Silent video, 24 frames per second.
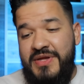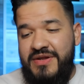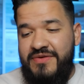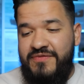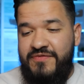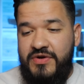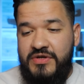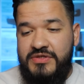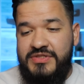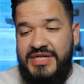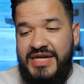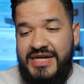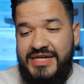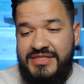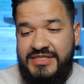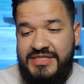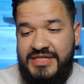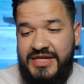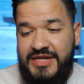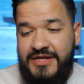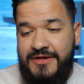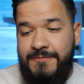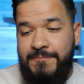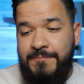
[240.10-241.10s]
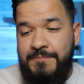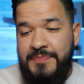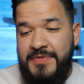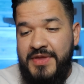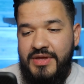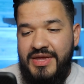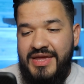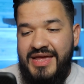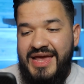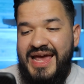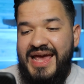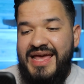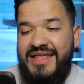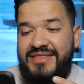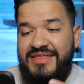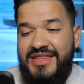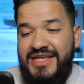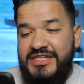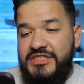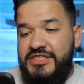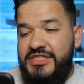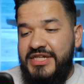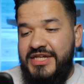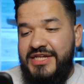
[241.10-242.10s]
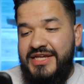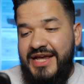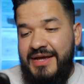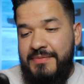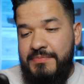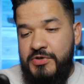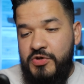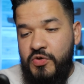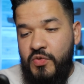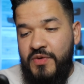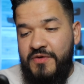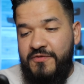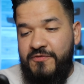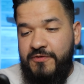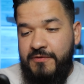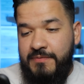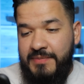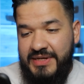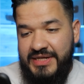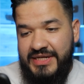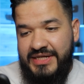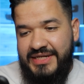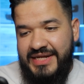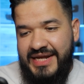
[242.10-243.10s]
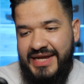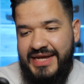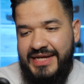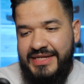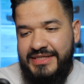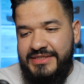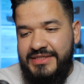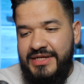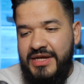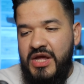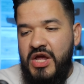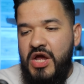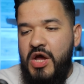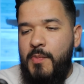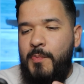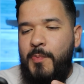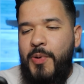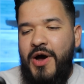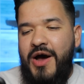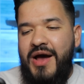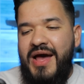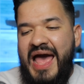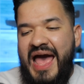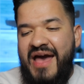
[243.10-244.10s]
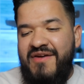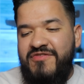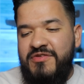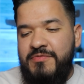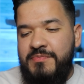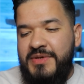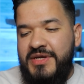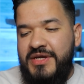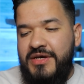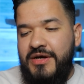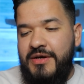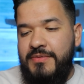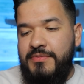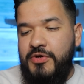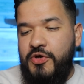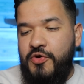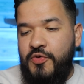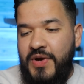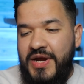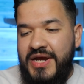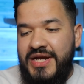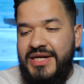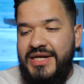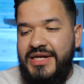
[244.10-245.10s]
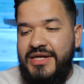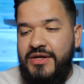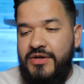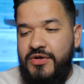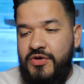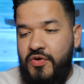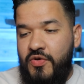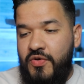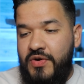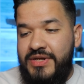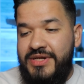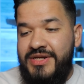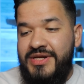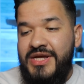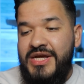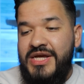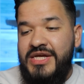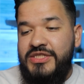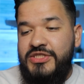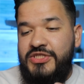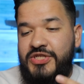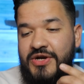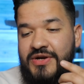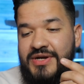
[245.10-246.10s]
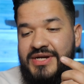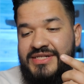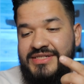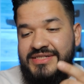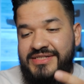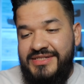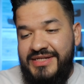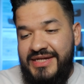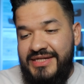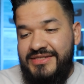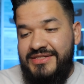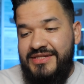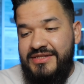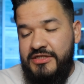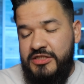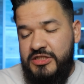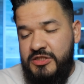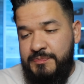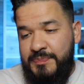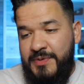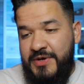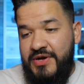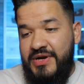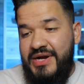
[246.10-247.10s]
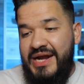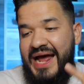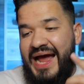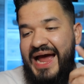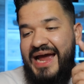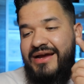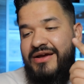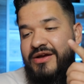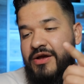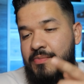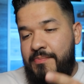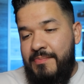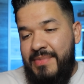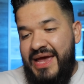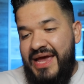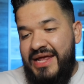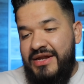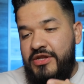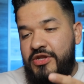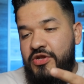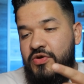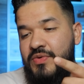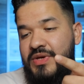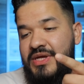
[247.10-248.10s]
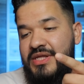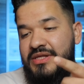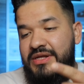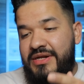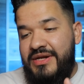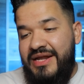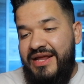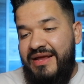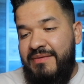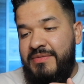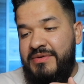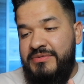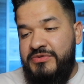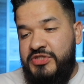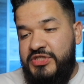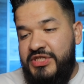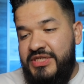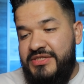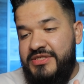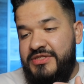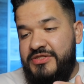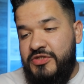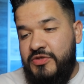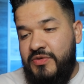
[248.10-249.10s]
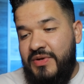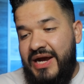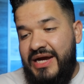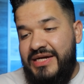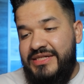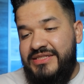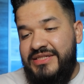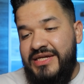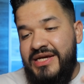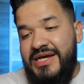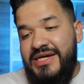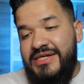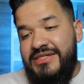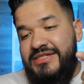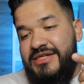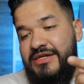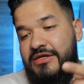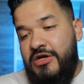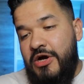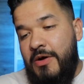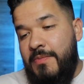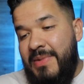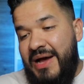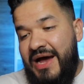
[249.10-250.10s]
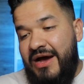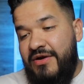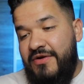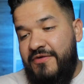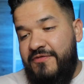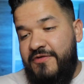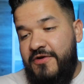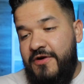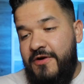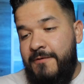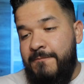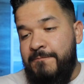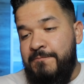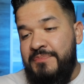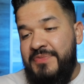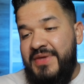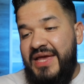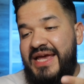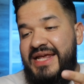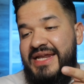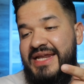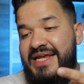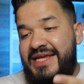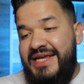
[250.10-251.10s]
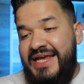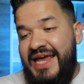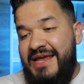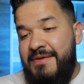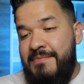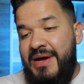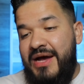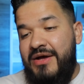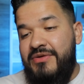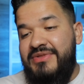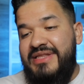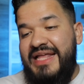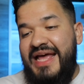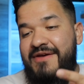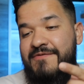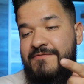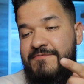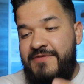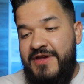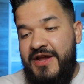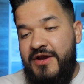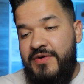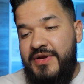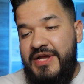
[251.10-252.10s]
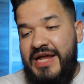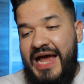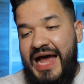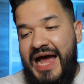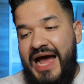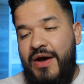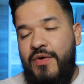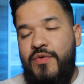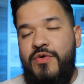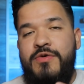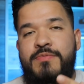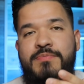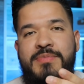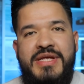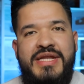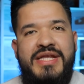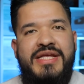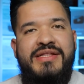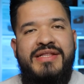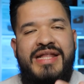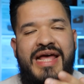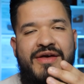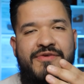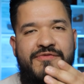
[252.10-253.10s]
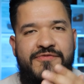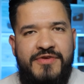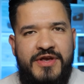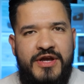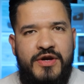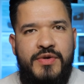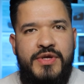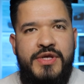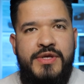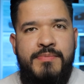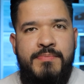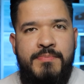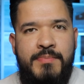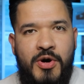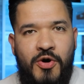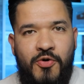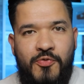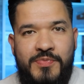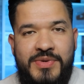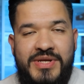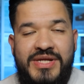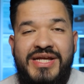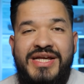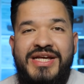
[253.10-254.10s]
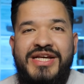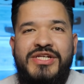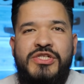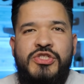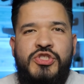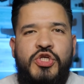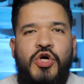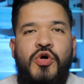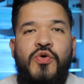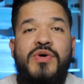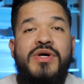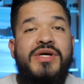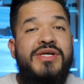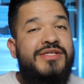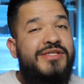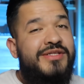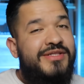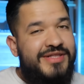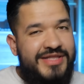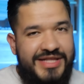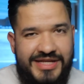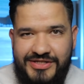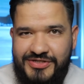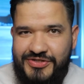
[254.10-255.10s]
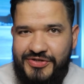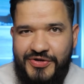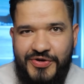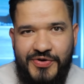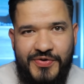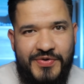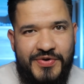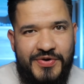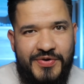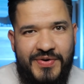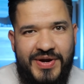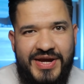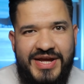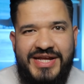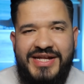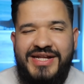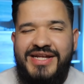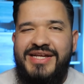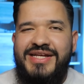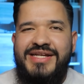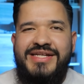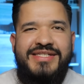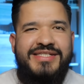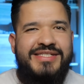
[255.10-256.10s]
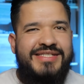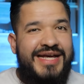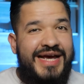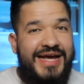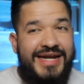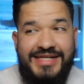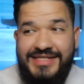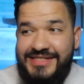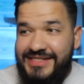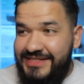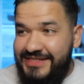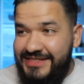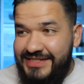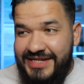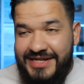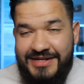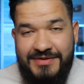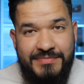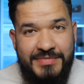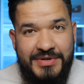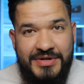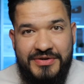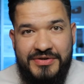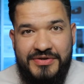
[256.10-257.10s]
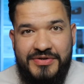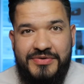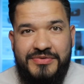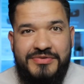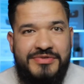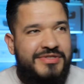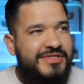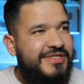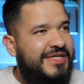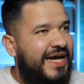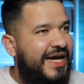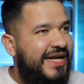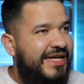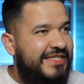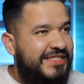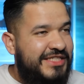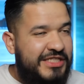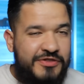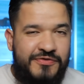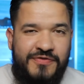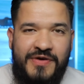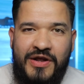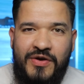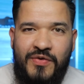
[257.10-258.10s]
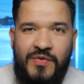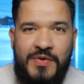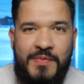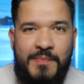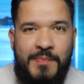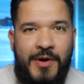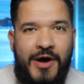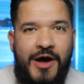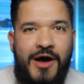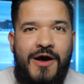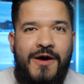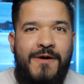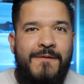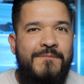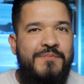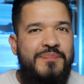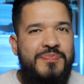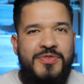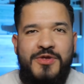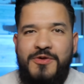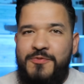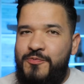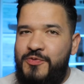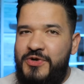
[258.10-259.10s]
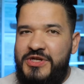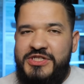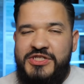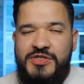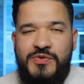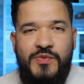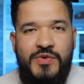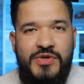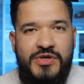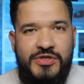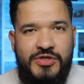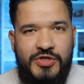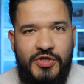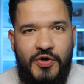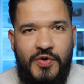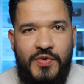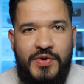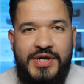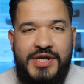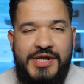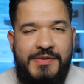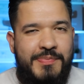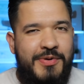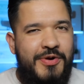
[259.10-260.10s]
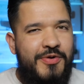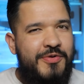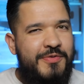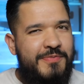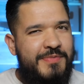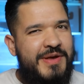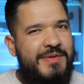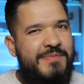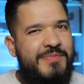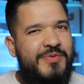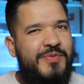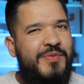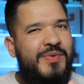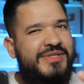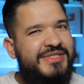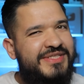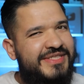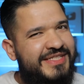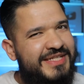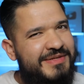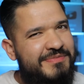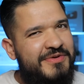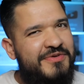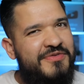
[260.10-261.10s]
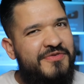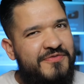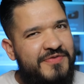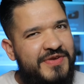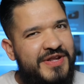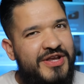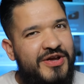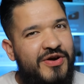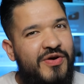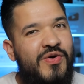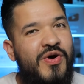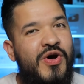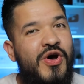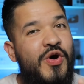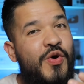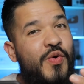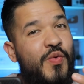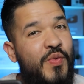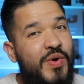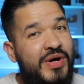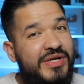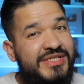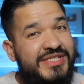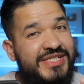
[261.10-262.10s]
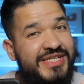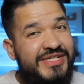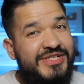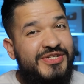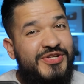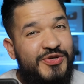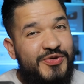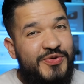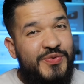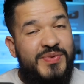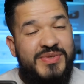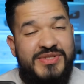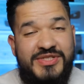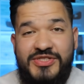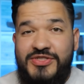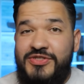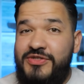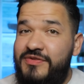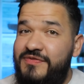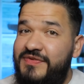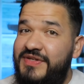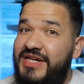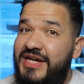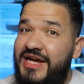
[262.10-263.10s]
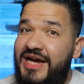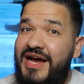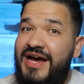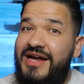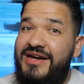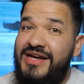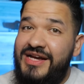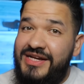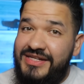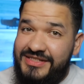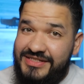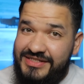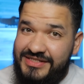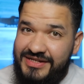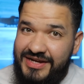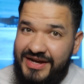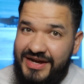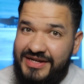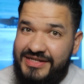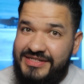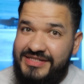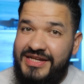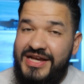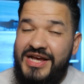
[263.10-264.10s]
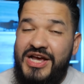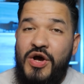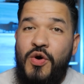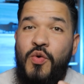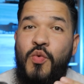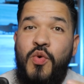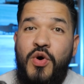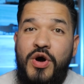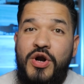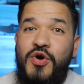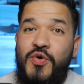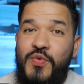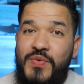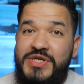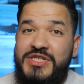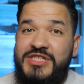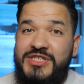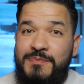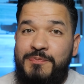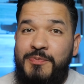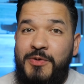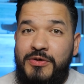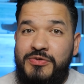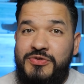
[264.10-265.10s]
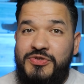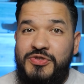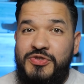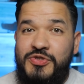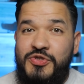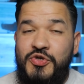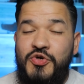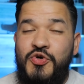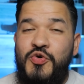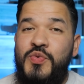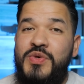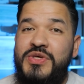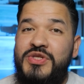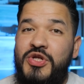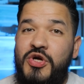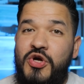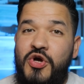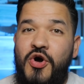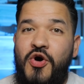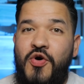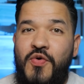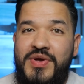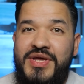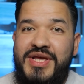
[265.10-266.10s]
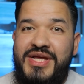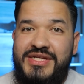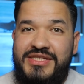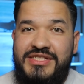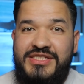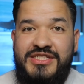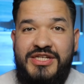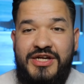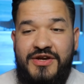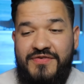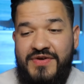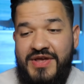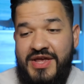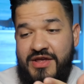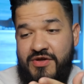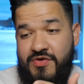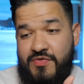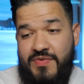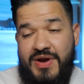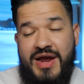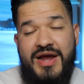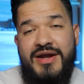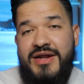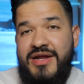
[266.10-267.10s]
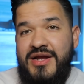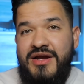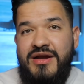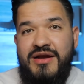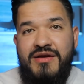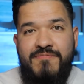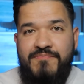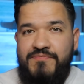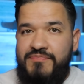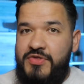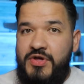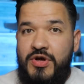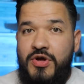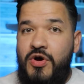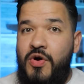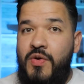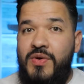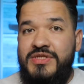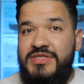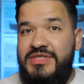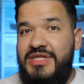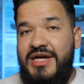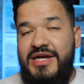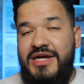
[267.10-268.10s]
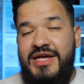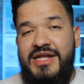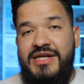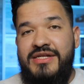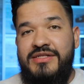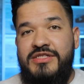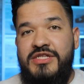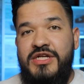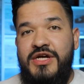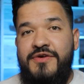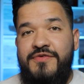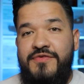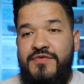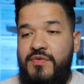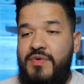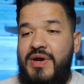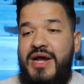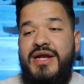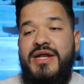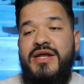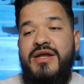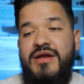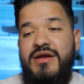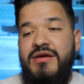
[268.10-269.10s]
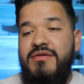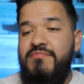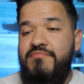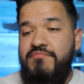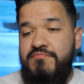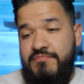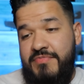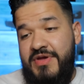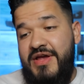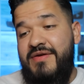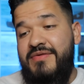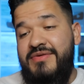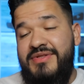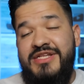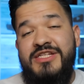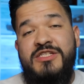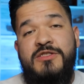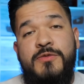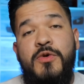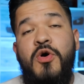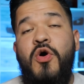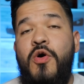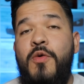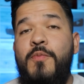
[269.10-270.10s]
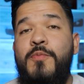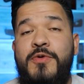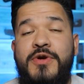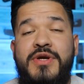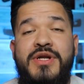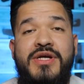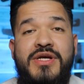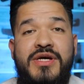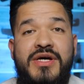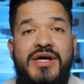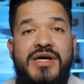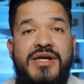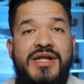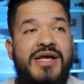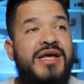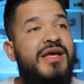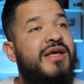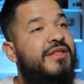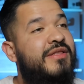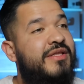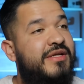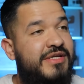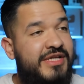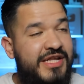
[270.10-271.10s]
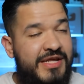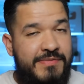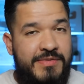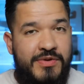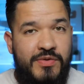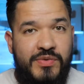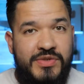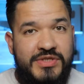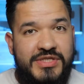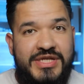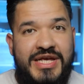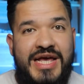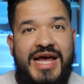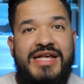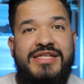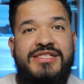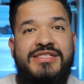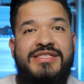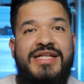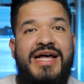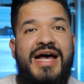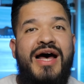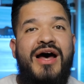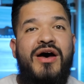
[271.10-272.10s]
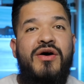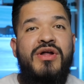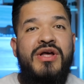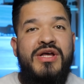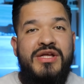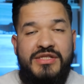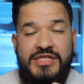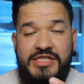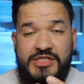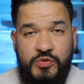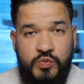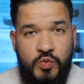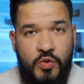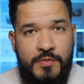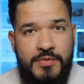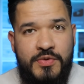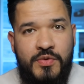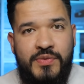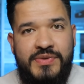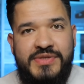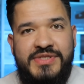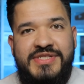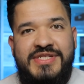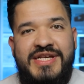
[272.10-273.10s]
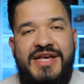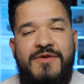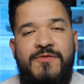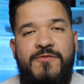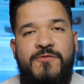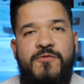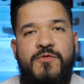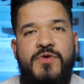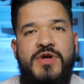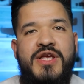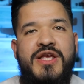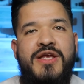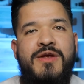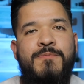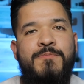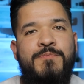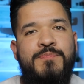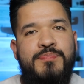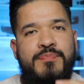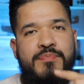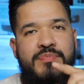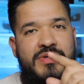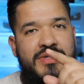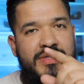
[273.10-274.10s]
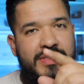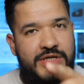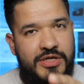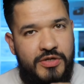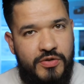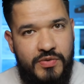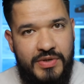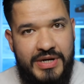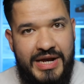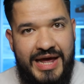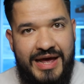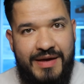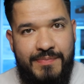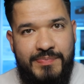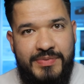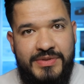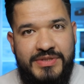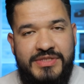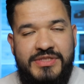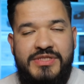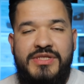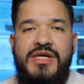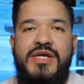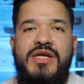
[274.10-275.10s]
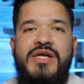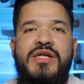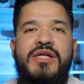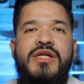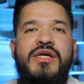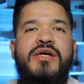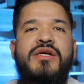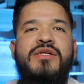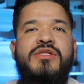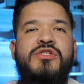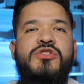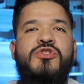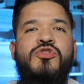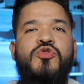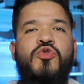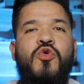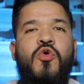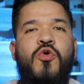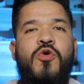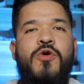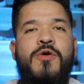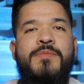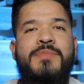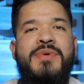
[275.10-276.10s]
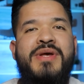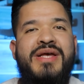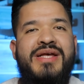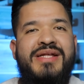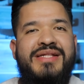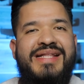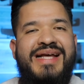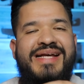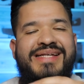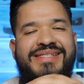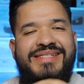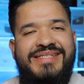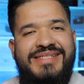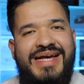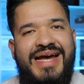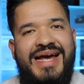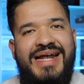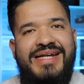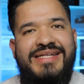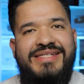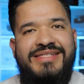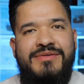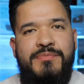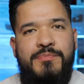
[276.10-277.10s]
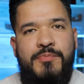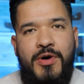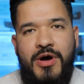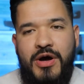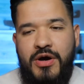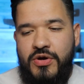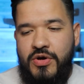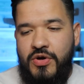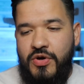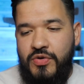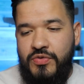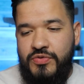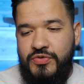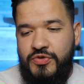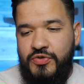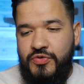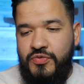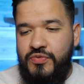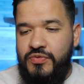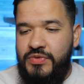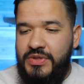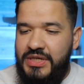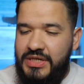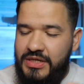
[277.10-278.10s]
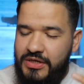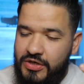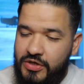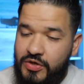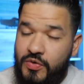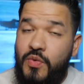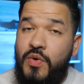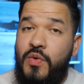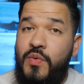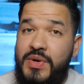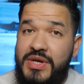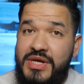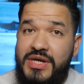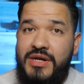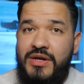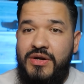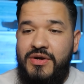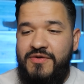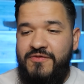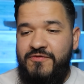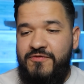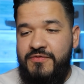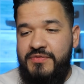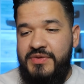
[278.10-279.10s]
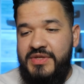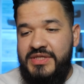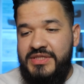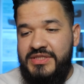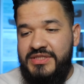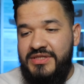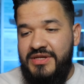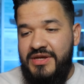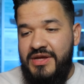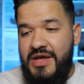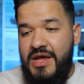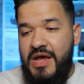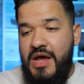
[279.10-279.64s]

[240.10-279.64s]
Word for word: in, verse 18. And this she kept doing for many days. Paul, having become greatly annoyed, turned and said to the Spirit, I command you in the name of Jesus Christ to come out of her. And it came out that very hour, meaning that very moment. So things are going great. Silas is seeing miracles. Silas is following Paul. They're preaching with authority. But remember, what's the theme of the video? What to do when serving God sucks. What are we supposed to do when the going gets tough? Right here, the going's not getting tough. Right here, everything's going pretty good. The demon was cast out, this woman was set free. But look what happens. Look at the storm that Silas and Paul go through, and look what we can learn from this.